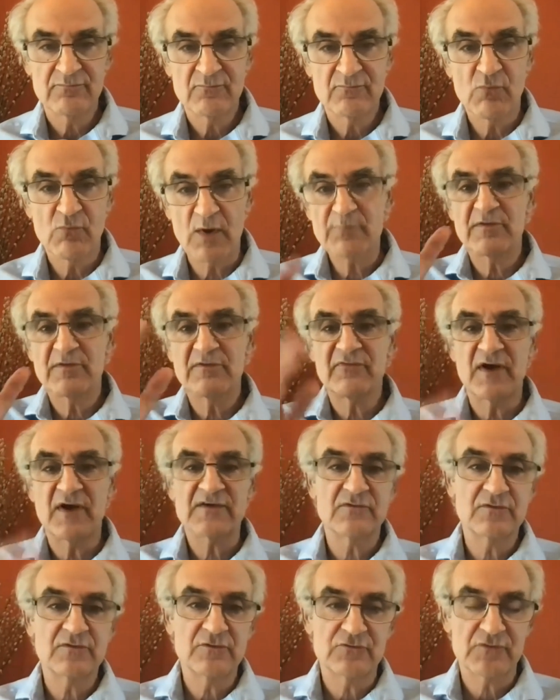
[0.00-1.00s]
What
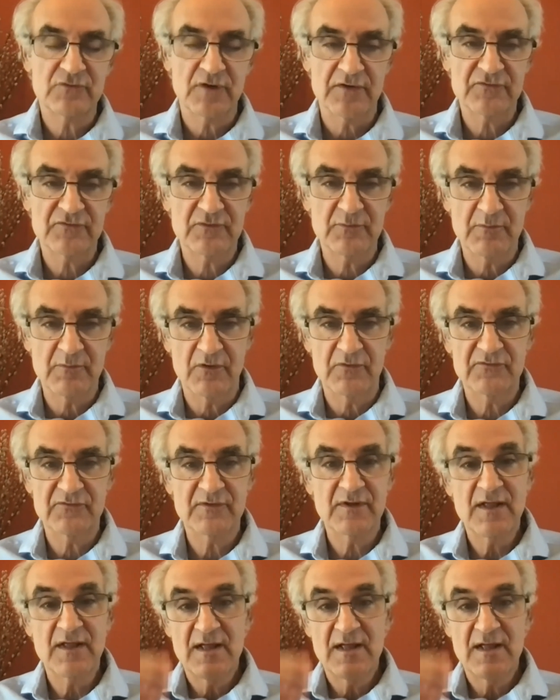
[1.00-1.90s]
profession do you trust the most?